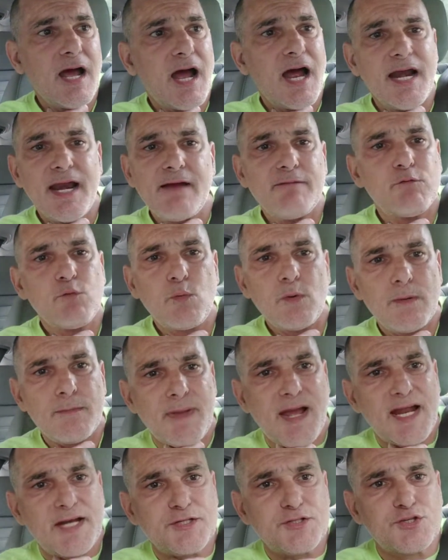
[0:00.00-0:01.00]
I never went
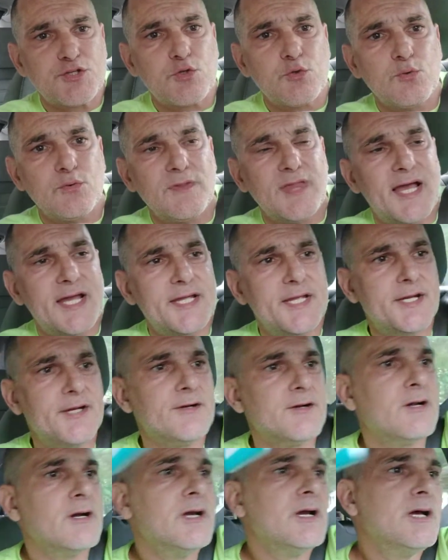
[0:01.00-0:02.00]
back to school that year.